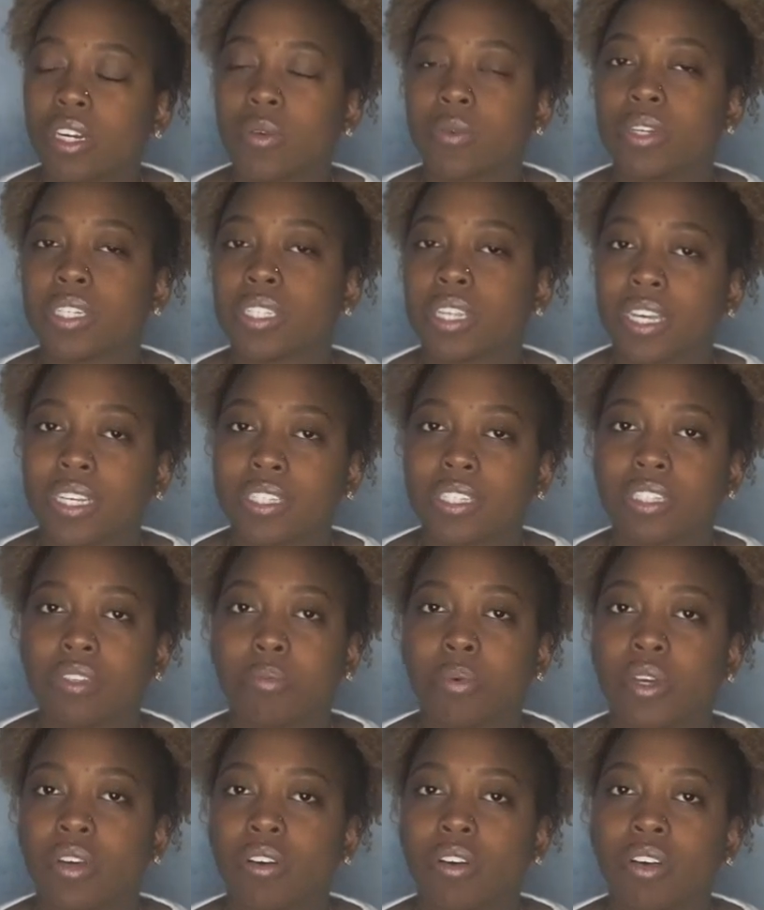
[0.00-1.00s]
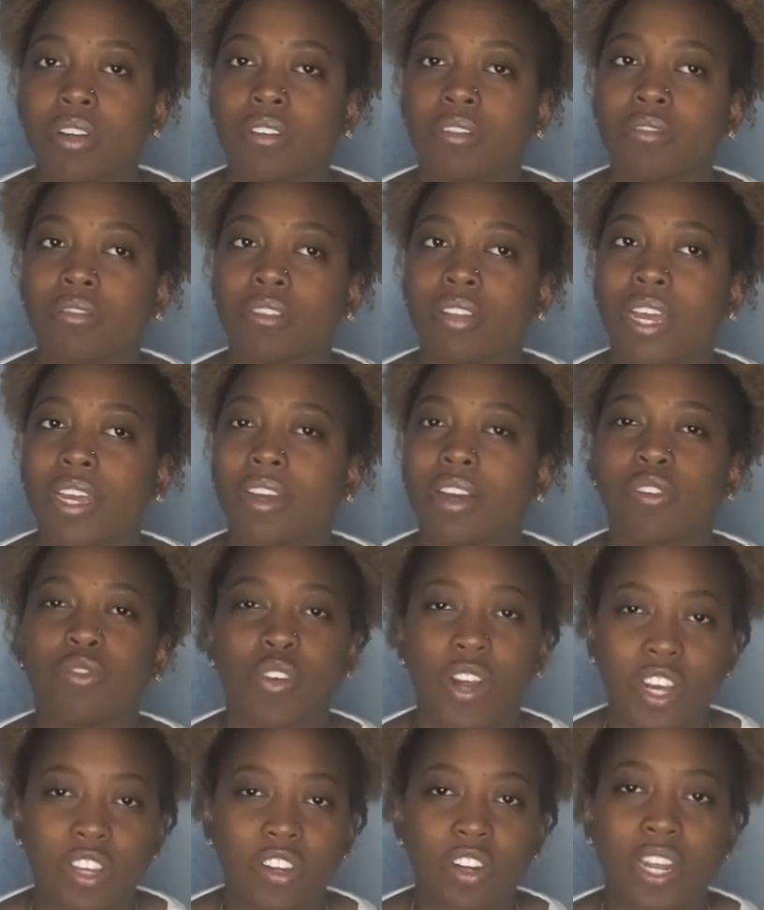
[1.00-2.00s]
No one's like sleeping on like a
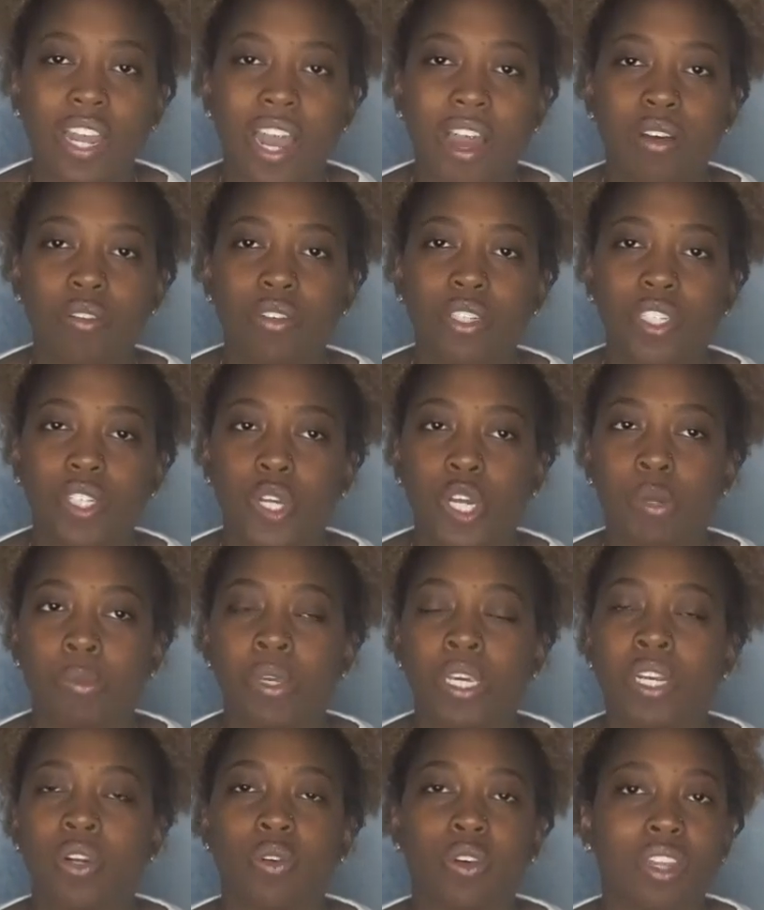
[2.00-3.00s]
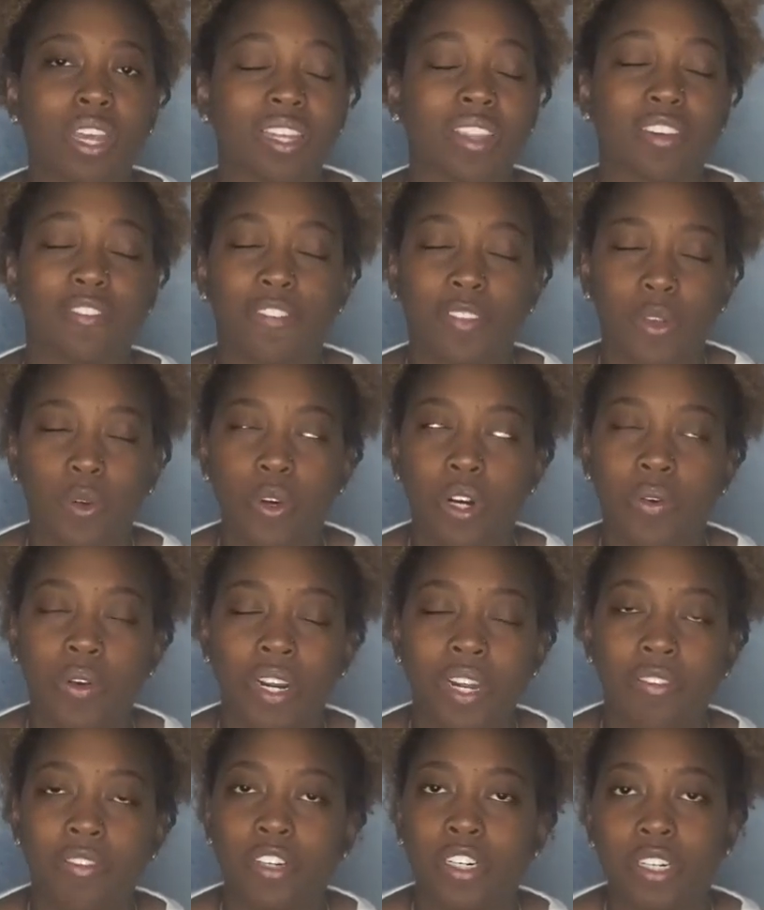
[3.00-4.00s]
regular couch, you know what I mean? Or like the floor or
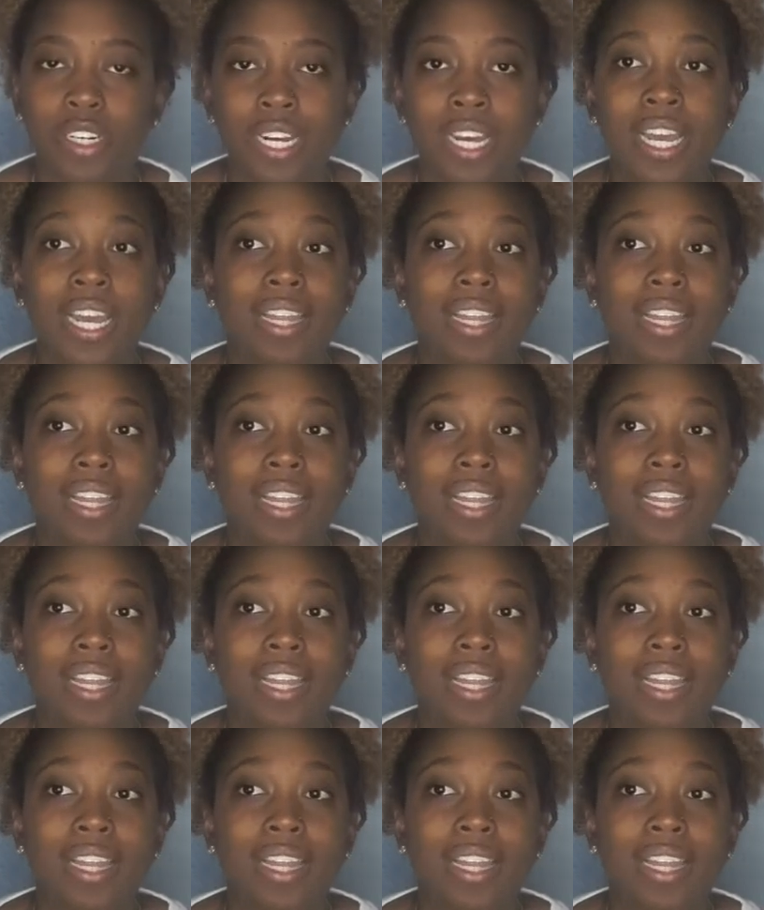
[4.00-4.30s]
whatever.